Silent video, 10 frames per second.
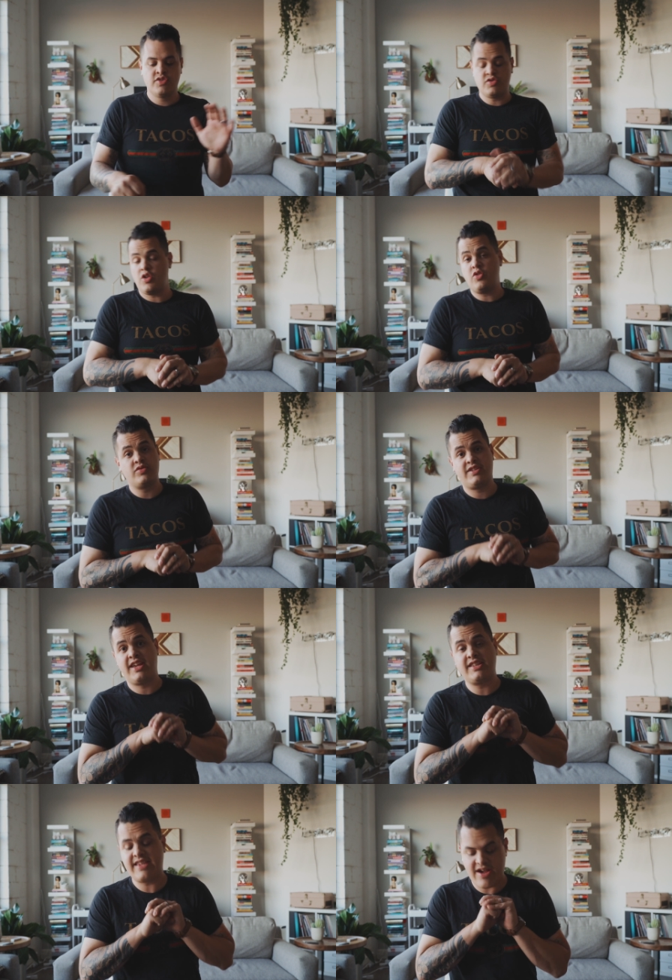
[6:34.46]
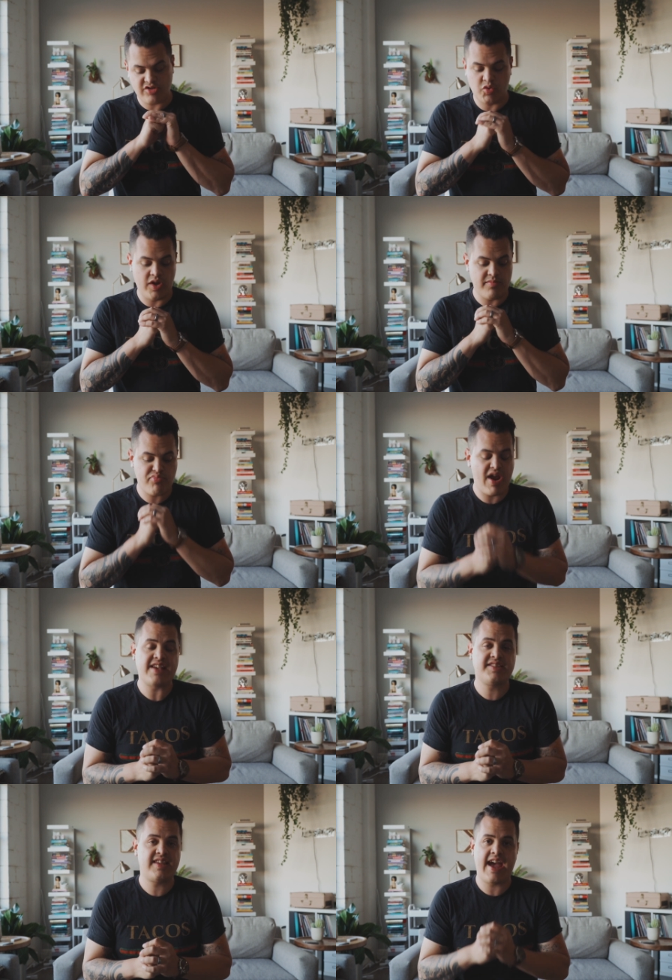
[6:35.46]
So, to get down to it,
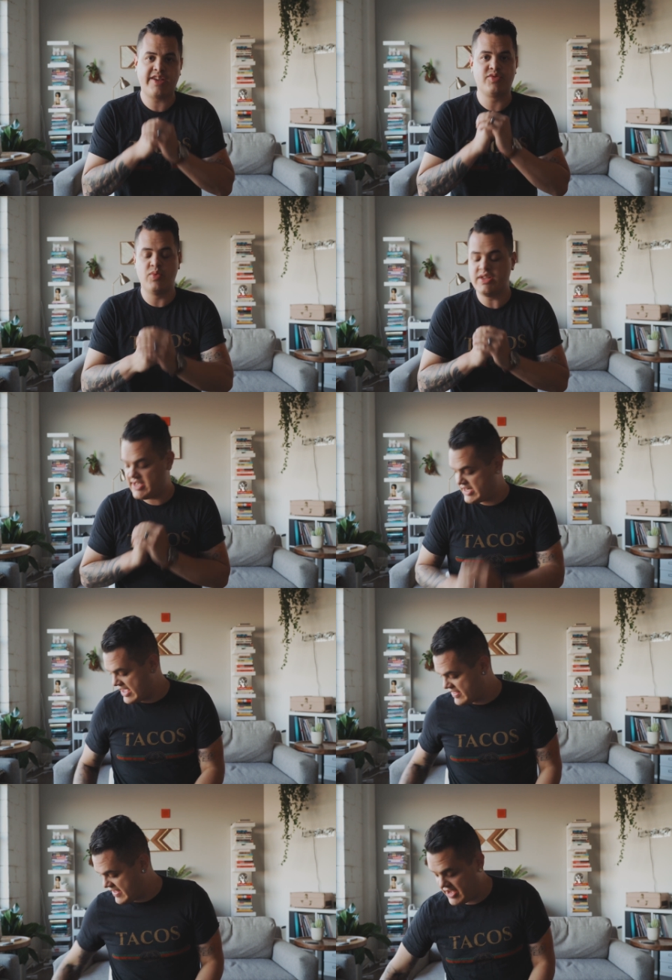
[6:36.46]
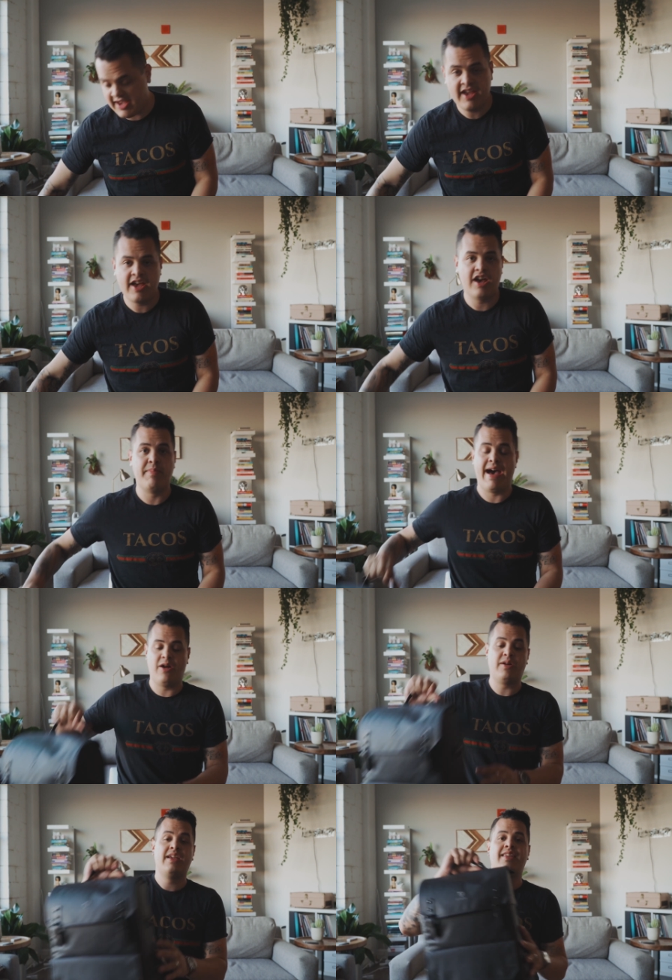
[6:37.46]
brass tacks, what did I think
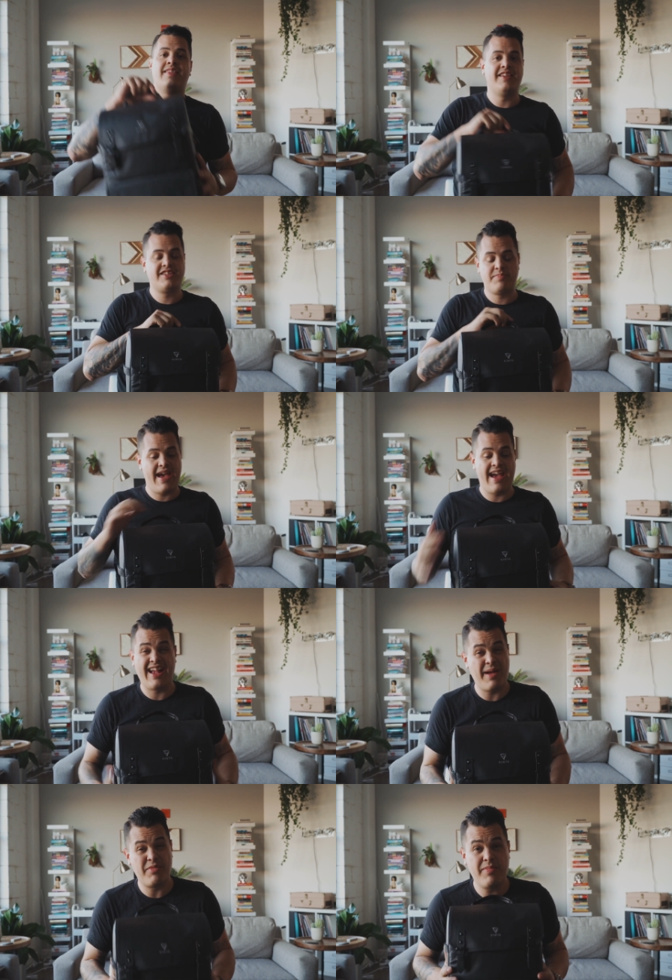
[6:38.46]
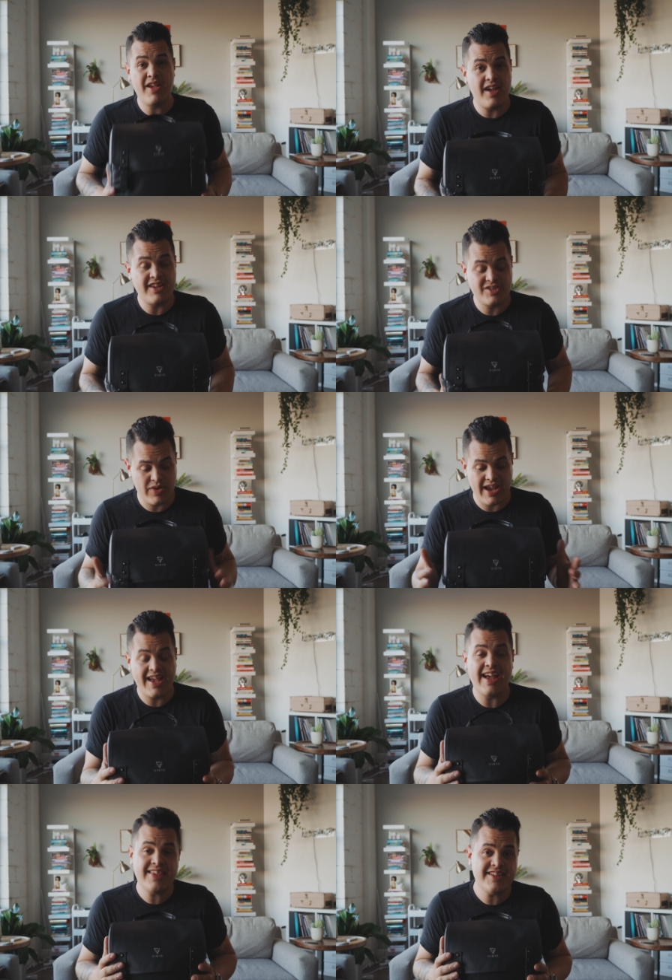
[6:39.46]
about this bag? I'm gonna be honest, when I
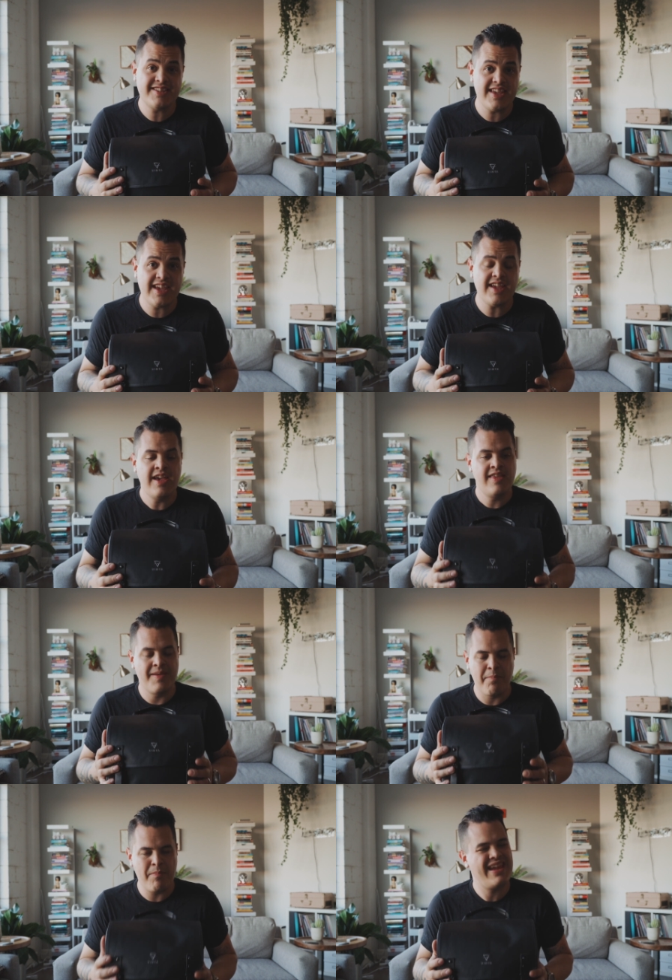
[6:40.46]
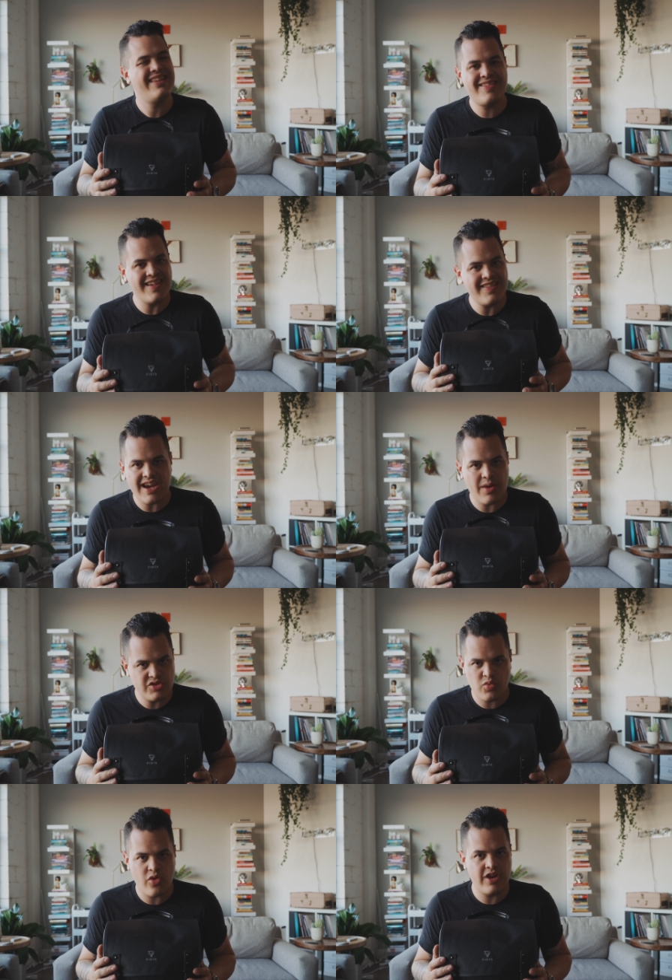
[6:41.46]
got this thing, the main thing that I
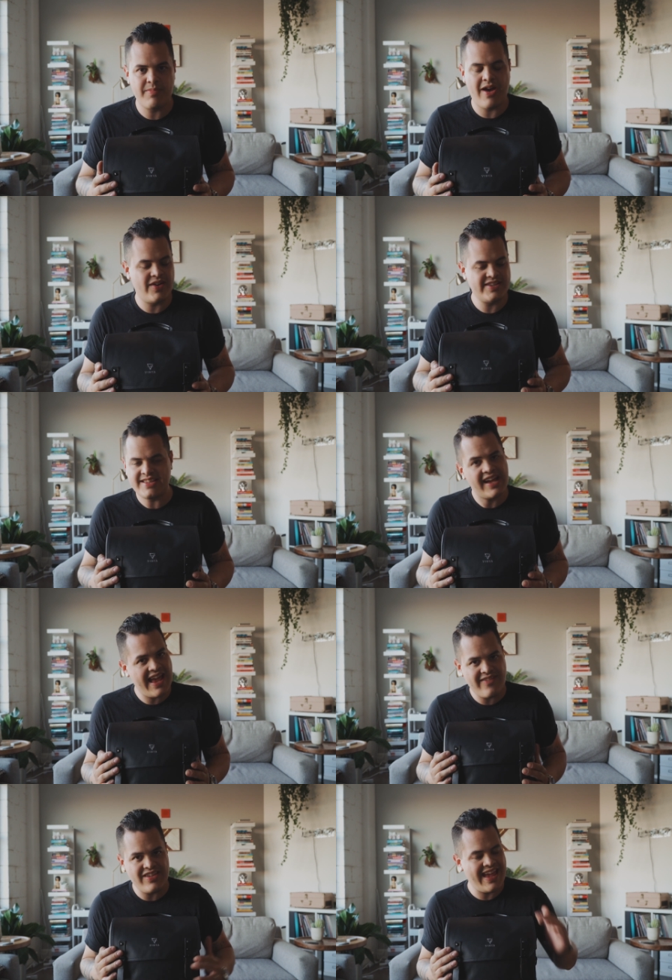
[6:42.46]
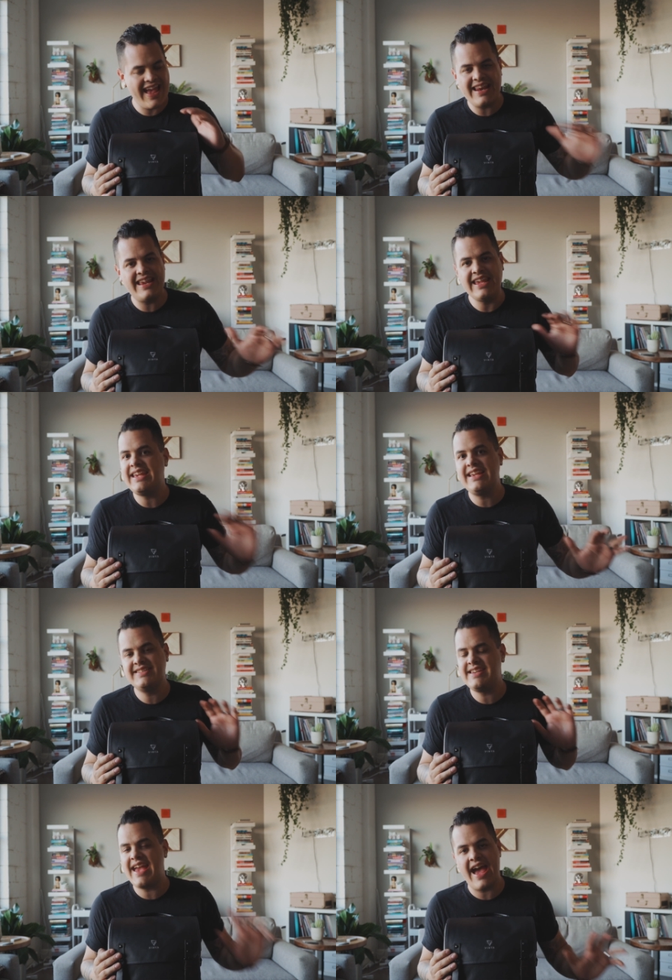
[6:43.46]
was worried about is not having any
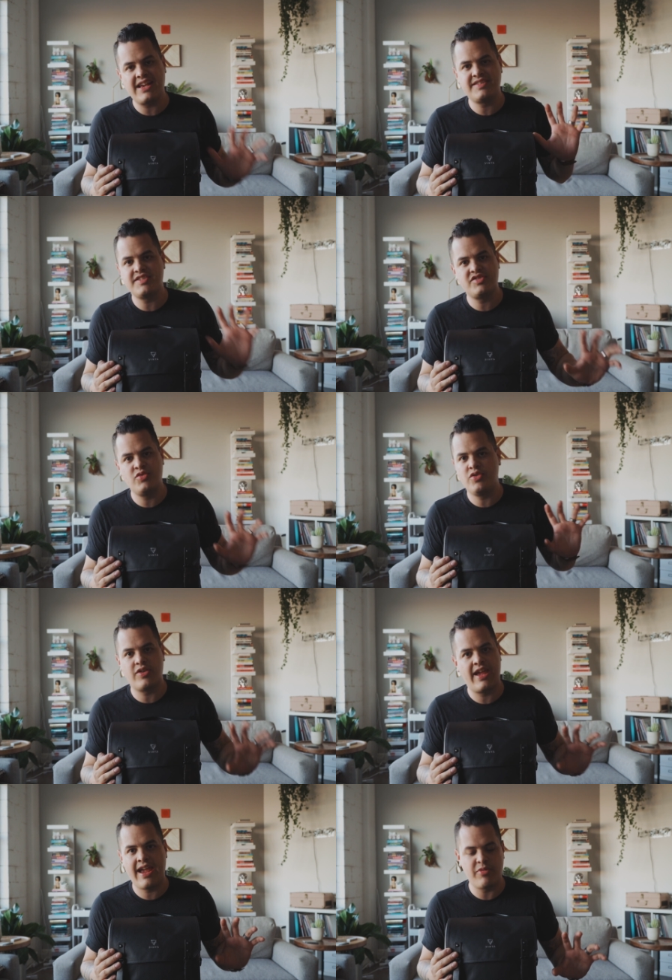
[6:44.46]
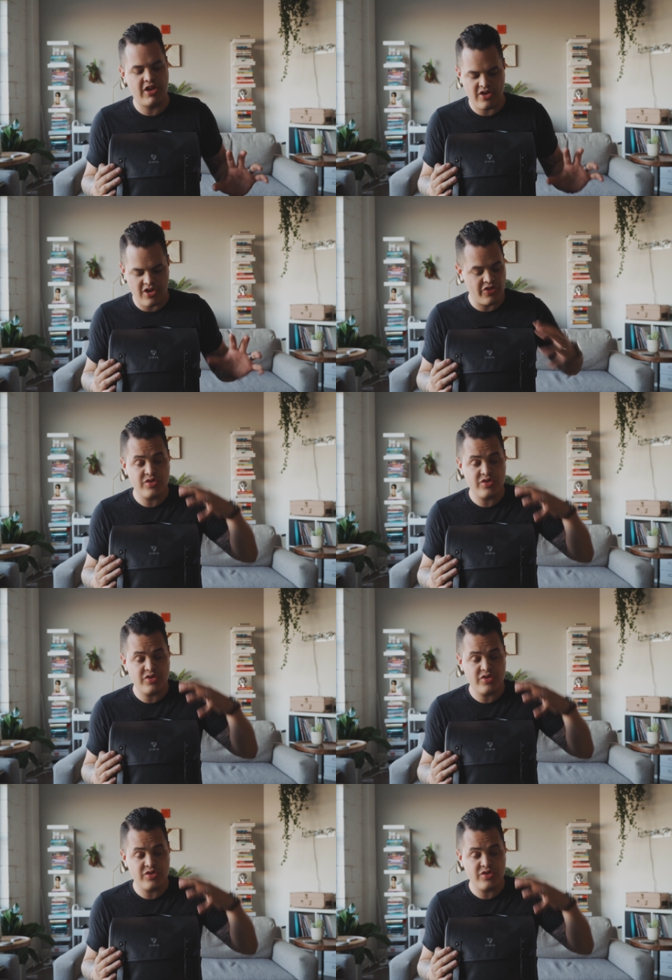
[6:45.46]
easy access to your camera at all.